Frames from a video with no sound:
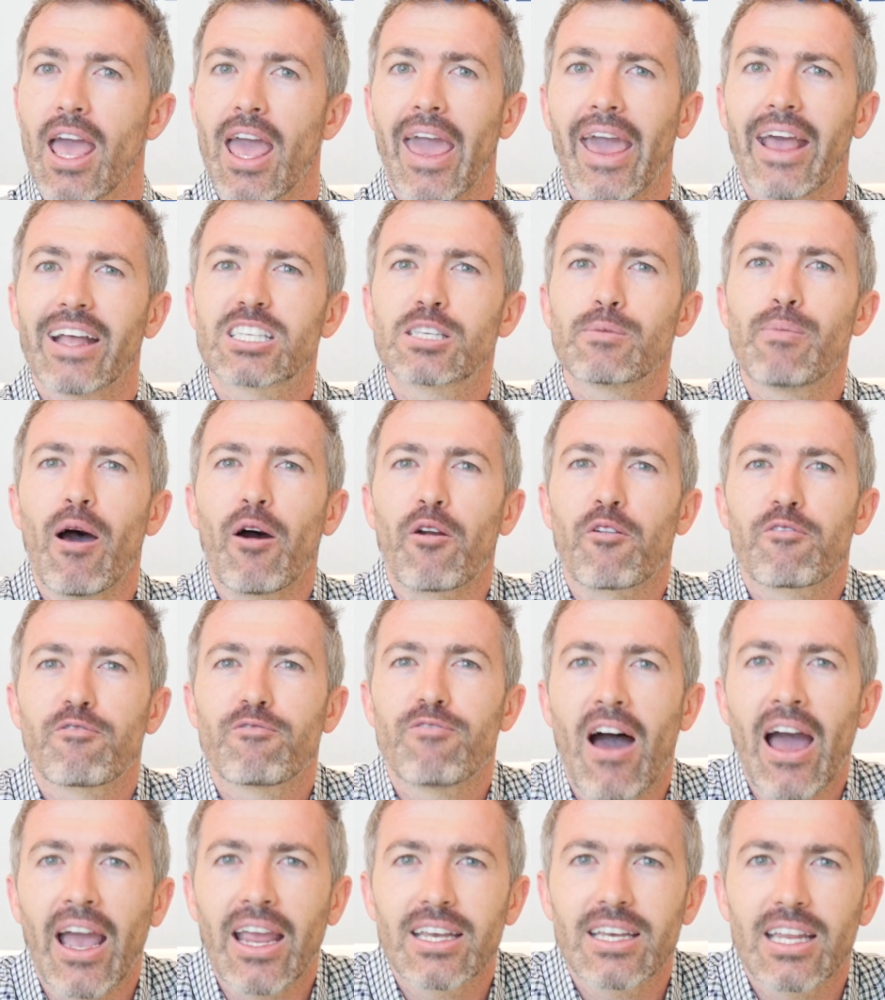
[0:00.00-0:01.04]
It's about
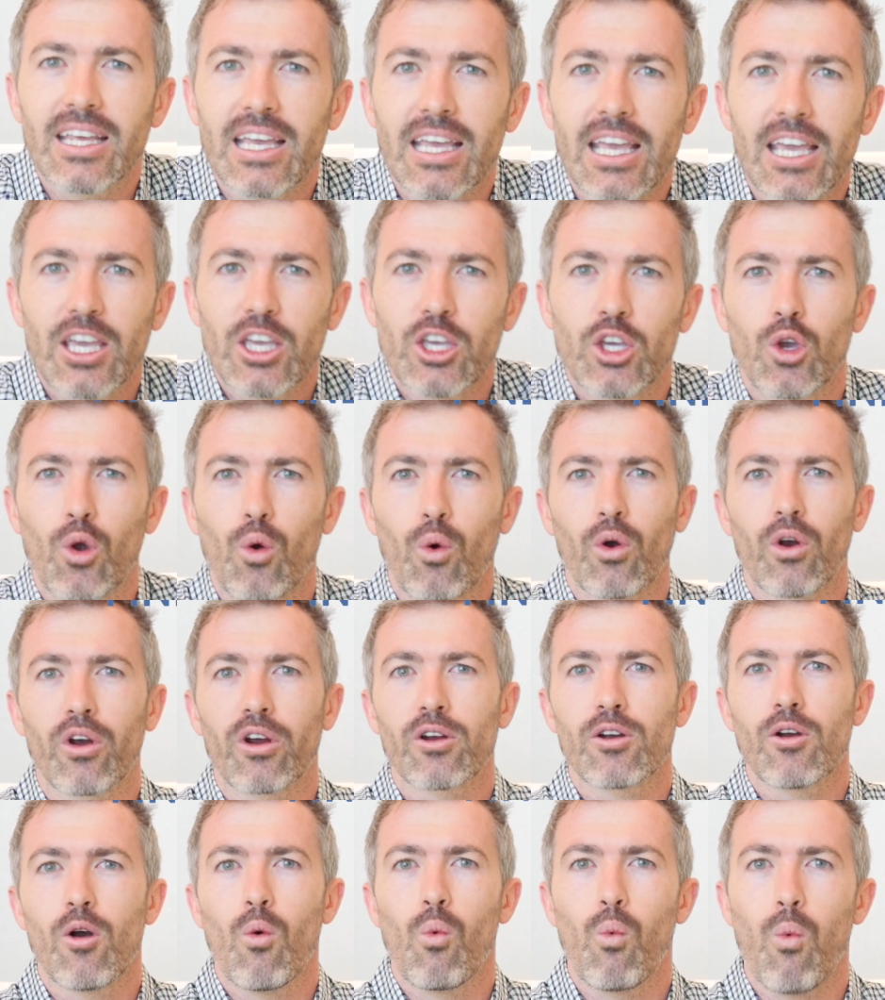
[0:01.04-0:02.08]
finding
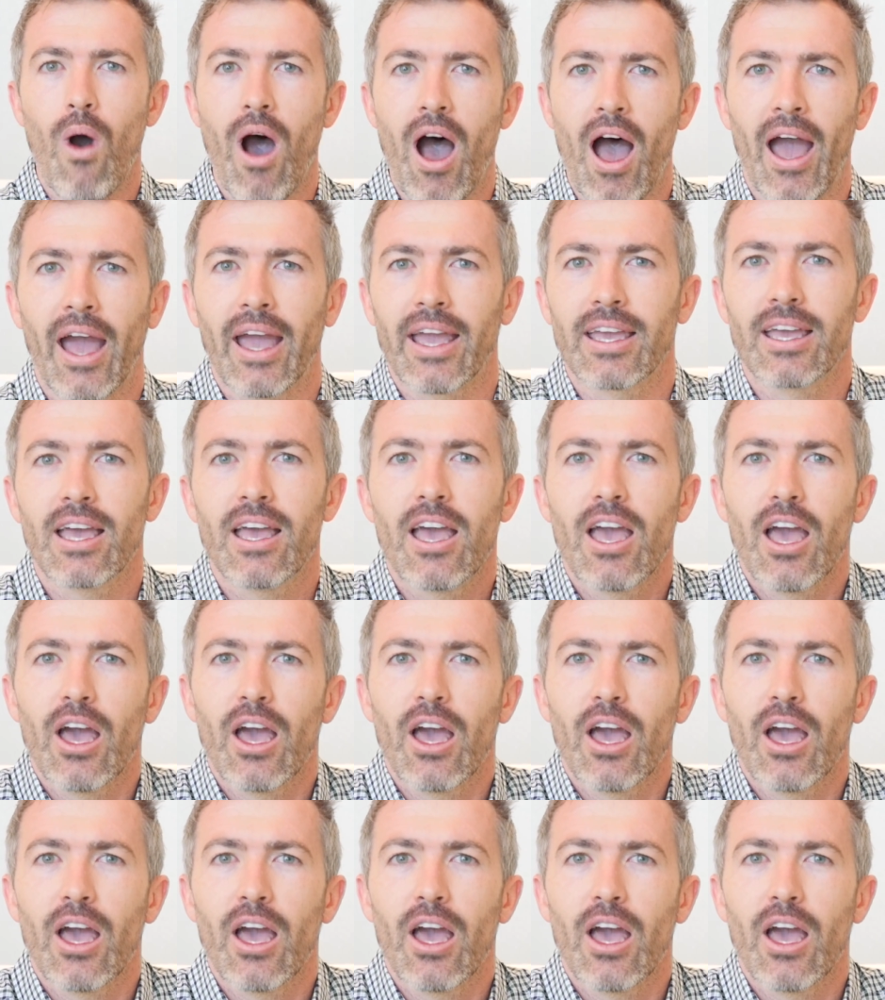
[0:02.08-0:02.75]
your why.